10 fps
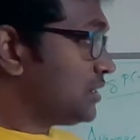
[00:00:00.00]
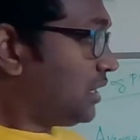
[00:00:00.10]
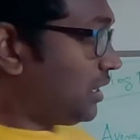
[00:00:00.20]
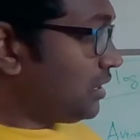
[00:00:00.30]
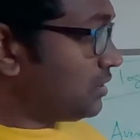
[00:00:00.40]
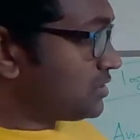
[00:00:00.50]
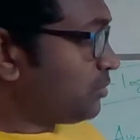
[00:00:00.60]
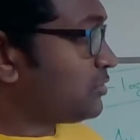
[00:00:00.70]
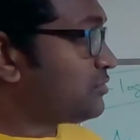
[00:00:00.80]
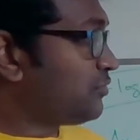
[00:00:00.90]

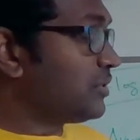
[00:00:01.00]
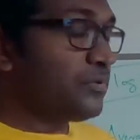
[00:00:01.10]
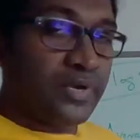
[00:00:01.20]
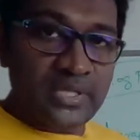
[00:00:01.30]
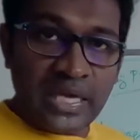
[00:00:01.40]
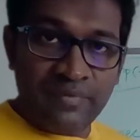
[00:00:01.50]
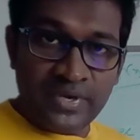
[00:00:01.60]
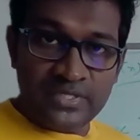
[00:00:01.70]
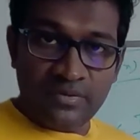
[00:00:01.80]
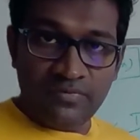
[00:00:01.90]
Suppose if you want to find the
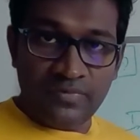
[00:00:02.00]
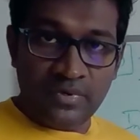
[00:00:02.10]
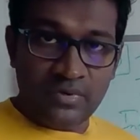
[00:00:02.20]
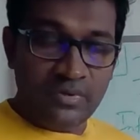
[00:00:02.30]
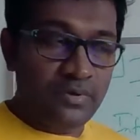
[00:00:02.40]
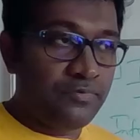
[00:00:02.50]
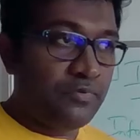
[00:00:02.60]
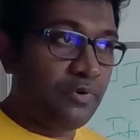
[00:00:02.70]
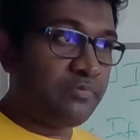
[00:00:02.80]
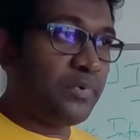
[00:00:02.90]
average
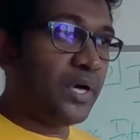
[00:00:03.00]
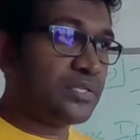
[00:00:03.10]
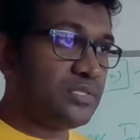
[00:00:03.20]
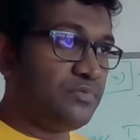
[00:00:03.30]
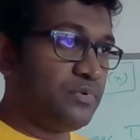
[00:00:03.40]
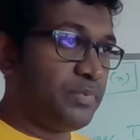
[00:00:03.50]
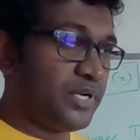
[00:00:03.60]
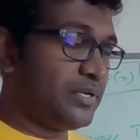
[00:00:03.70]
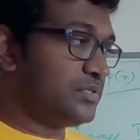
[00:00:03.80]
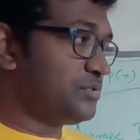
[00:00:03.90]
of marks of a
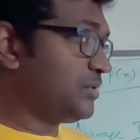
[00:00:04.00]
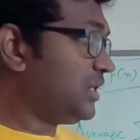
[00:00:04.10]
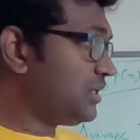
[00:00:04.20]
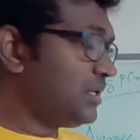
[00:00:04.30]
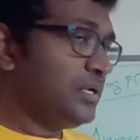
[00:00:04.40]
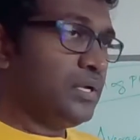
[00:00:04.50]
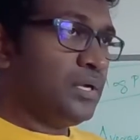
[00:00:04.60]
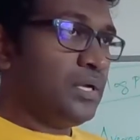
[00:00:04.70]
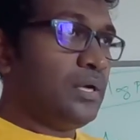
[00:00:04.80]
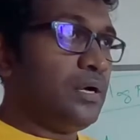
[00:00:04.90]
particular student,
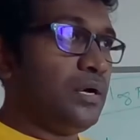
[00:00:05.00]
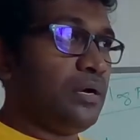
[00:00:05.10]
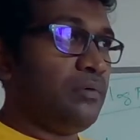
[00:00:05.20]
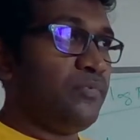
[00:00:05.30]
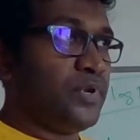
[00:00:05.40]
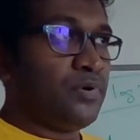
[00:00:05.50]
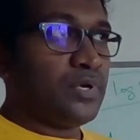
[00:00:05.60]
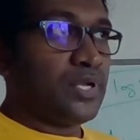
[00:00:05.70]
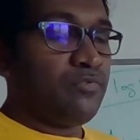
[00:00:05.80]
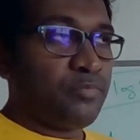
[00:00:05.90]
we
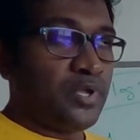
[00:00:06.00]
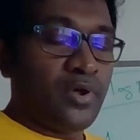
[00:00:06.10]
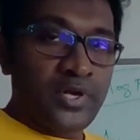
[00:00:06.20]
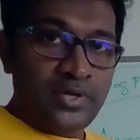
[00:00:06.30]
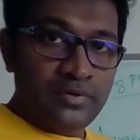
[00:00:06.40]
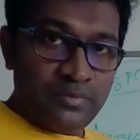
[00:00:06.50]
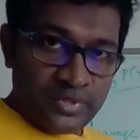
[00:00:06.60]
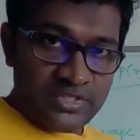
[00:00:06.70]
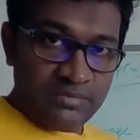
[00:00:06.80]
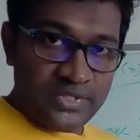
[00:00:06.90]
don't give priority to
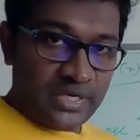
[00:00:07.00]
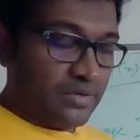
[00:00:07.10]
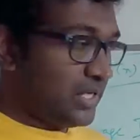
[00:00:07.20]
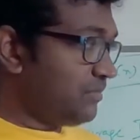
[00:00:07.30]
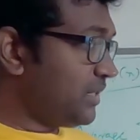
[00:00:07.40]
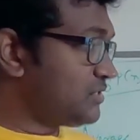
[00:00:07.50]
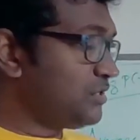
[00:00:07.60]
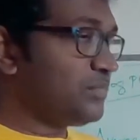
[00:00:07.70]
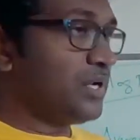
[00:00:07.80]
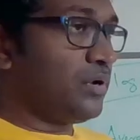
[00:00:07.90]
one subject. Okay, we
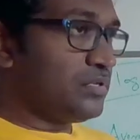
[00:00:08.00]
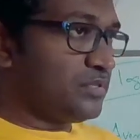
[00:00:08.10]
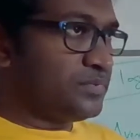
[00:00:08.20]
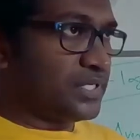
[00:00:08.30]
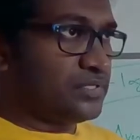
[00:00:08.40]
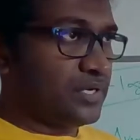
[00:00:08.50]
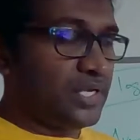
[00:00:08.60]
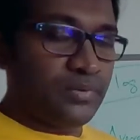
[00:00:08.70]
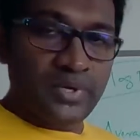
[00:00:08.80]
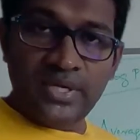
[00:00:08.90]
assume that all subjects are
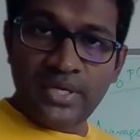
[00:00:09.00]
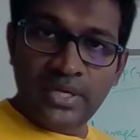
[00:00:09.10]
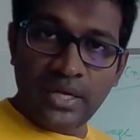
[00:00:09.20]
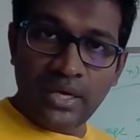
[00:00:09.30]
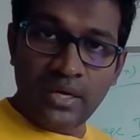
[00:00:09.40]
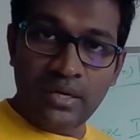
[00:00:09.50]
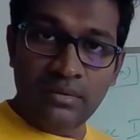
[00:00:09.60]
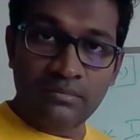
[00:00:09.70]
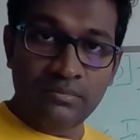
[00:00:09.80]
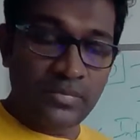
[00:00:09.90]
equally. I
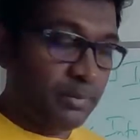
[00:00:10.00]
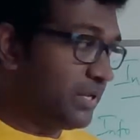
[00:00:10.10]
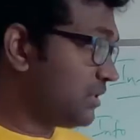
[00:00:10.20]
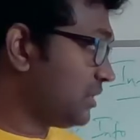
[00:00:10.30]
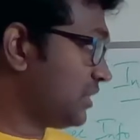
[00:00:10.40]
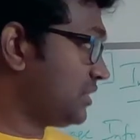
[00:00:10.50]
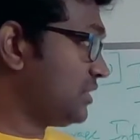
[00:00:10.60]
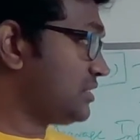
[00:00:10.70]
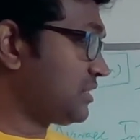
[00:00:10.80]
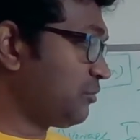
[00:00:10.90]
mean,
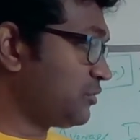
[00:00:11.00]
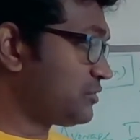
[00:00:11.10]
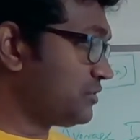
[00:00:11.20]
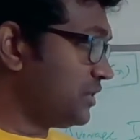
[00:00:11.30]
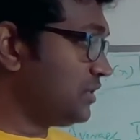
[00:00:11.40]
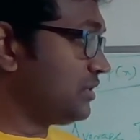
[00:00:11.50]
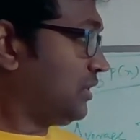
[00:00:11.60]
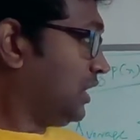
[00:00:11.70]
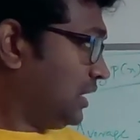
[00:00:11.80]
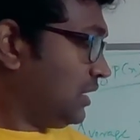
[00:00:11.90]
he is supposed to
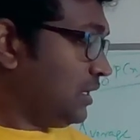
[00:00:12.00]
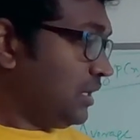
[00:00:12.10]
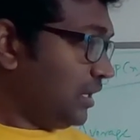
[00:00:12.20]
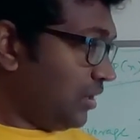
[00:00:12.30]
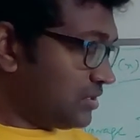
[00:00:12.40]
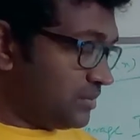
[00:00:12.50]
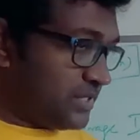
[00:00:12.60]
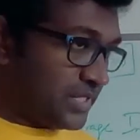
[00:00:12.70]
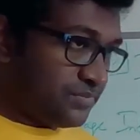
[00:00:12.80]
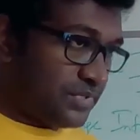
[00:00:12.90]
learn all
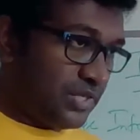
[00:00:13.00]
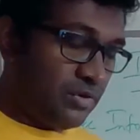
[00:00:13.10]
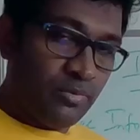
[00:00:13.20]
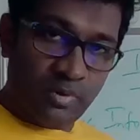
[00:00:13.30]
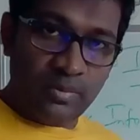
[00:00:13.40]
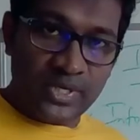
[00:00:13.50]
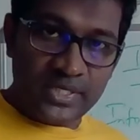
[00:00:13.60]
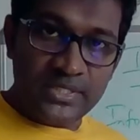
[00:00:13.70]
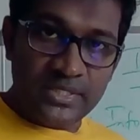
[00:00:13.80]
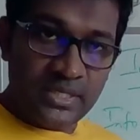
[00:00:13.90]
subjects with equal
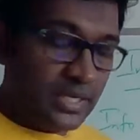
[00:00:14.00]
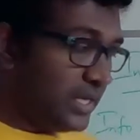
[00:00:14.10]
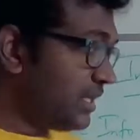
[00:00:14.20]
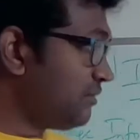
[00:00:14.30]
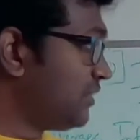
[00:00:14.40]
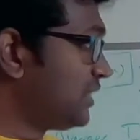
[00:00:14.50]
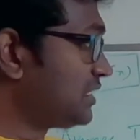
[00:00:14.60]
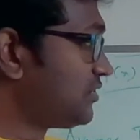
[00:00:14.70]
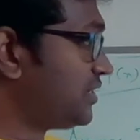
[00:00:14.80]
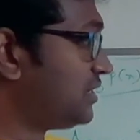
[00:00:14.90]
probabilities, and
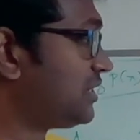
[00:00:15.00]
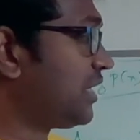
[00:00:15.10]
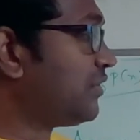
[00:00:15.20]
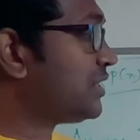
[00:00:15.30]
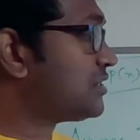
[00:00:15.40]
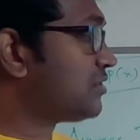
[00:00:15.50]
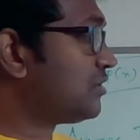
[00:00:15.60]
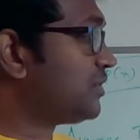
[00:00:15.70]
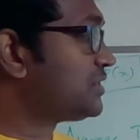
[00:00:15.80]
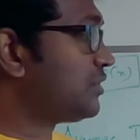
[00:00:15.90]
that's the reason the average is
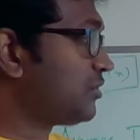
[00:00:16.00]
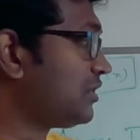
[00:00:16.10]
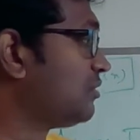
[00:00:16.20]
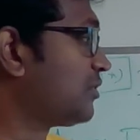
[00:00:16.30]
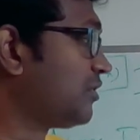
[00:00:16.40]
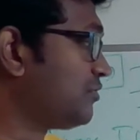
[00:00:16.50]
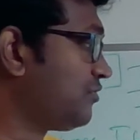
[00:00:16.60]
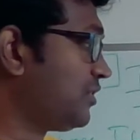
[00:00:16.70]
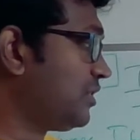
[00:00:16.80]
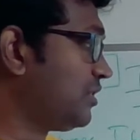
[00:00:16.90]
always the total number
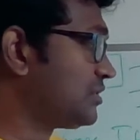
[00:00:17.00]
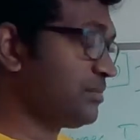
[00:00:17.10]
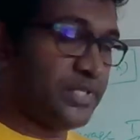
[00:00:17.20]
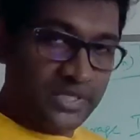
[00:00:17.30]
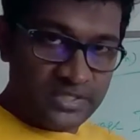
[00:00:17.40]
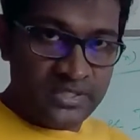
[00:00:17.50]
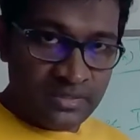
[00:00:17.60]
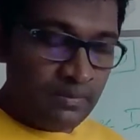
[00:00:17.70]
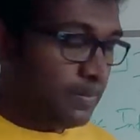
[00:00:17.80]
of subjects.